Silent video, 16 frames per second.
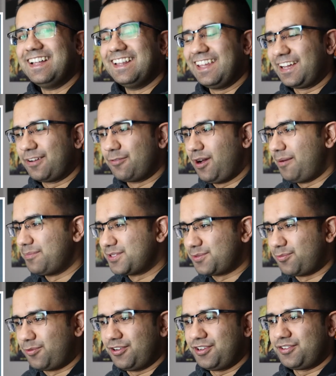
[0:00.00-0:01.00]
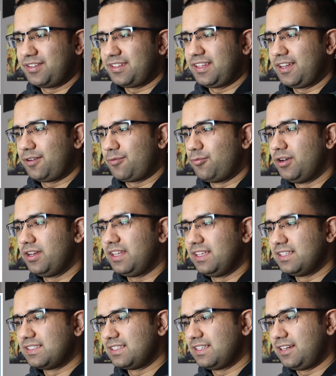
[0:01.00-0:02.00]
Like, well, I'm just wondering, like, what
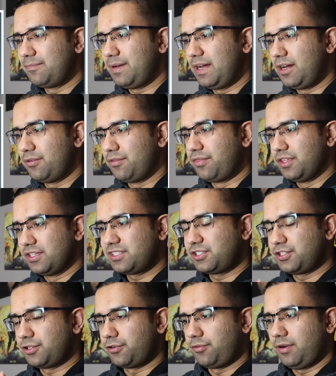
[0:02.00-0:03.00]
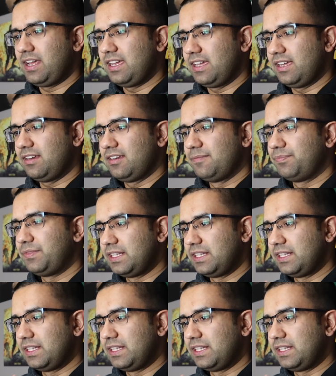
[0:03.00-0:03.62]
is it about this terrain